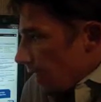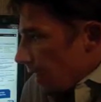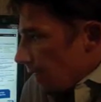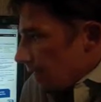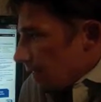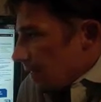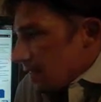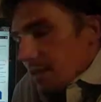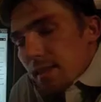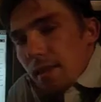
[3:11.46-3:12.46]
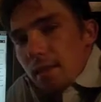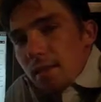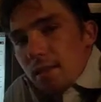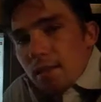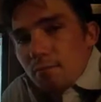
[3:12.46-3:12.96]
18
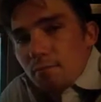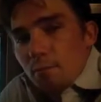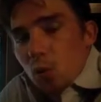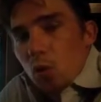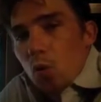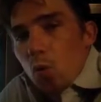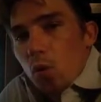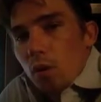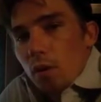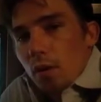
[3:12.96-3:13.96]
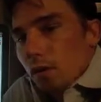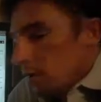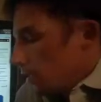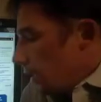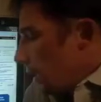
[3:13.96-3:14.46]
cents per quarter,
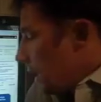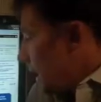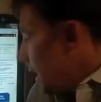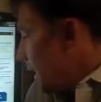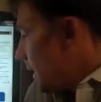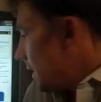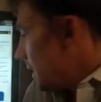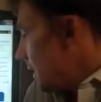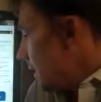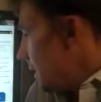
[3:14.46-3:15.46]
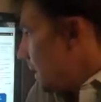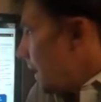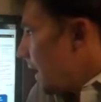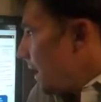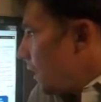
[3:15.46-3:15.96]
and I can see that
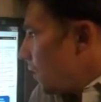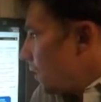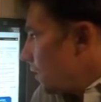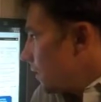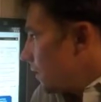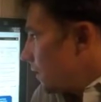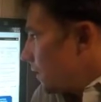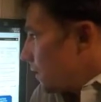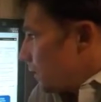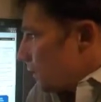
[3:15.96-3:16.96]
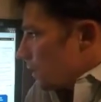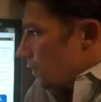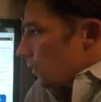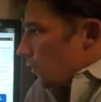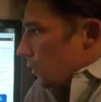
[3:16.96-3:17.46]
now they're
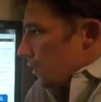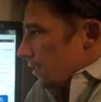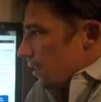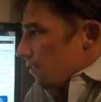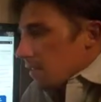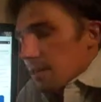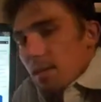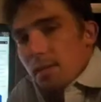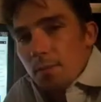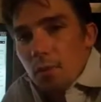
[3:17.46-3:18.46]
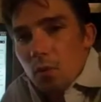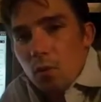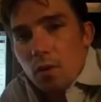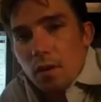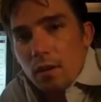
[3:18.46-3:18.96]
47 cents per
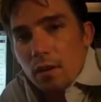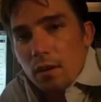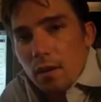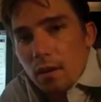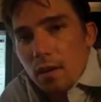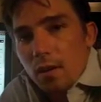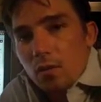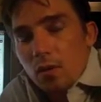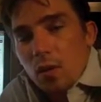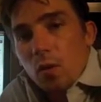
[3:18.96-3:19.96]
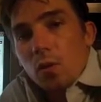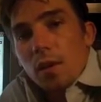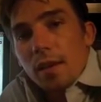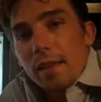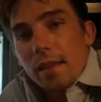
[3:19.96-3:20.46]
quarter. So
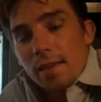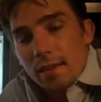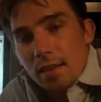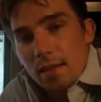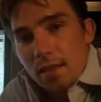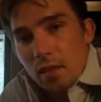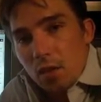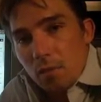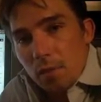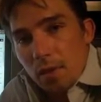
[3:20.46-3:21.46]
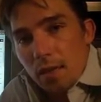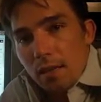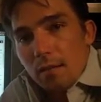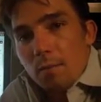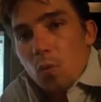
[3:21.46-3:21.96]
that's
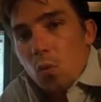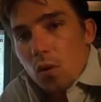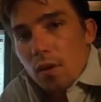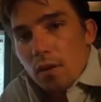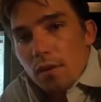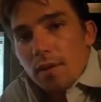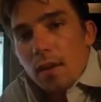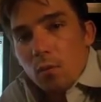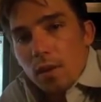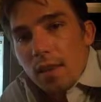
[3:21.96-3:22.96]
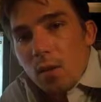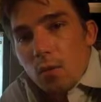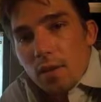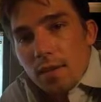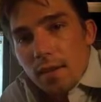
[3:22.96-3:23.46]
considerably more than what they
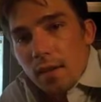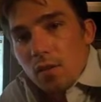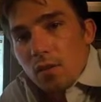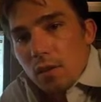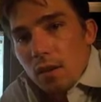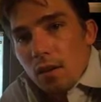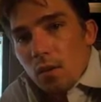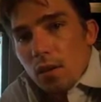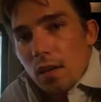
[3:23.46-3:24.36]
were 10 years ago.